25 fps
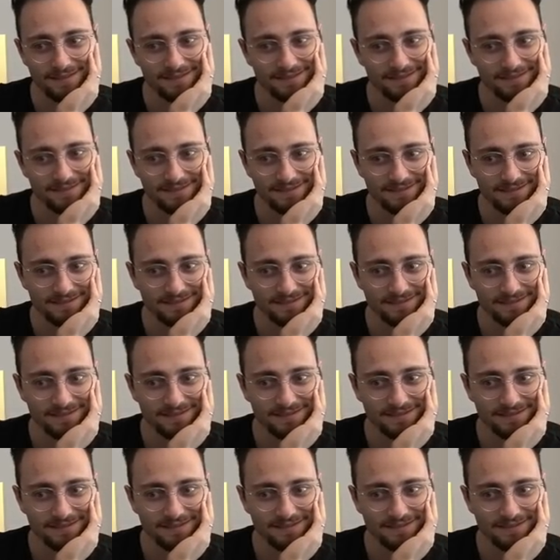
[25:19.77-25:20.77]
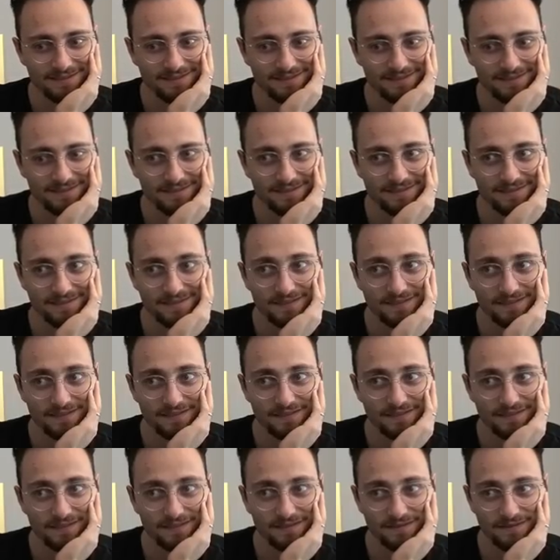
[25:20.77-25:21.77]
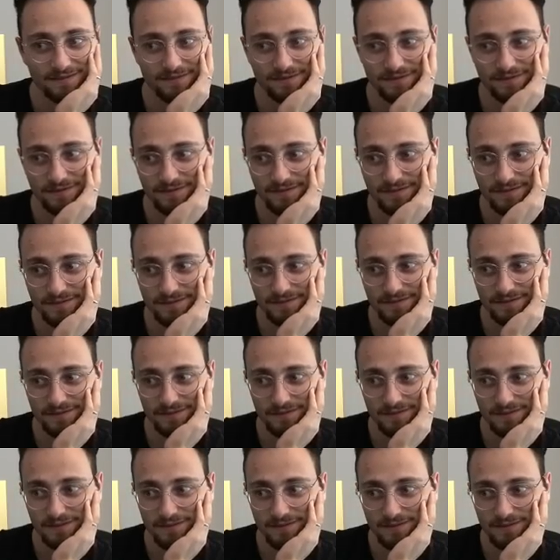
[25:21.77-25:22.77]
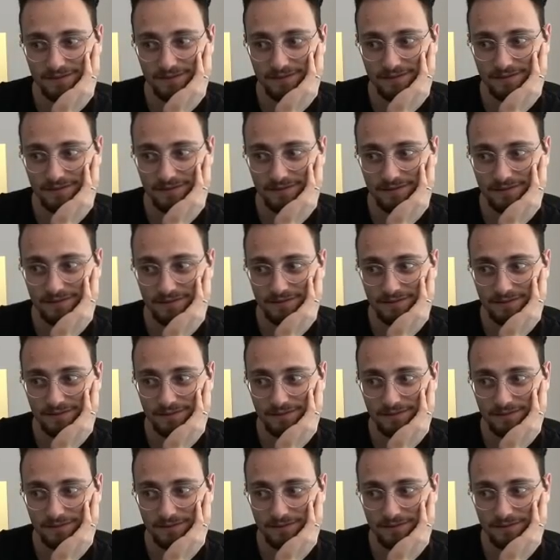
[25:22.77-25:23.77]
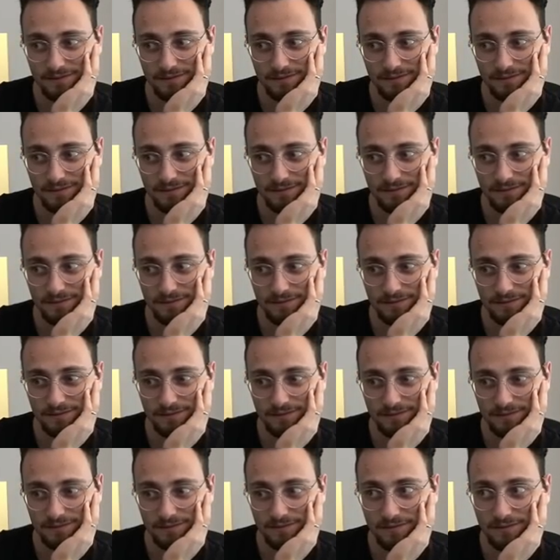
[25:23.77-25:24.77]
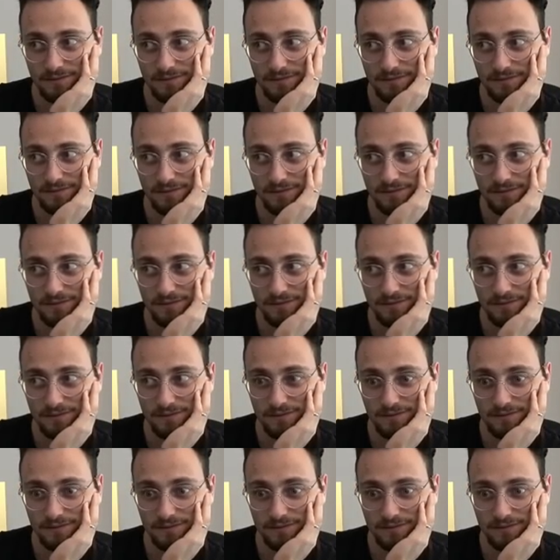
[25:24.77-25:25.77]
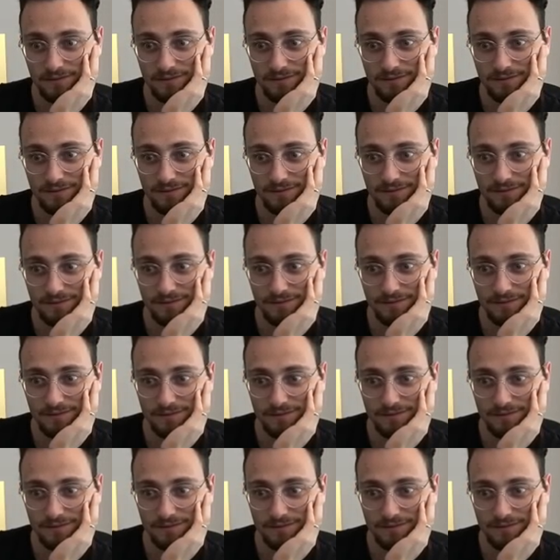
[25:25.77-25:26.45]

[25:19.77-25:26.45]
Nothing is said.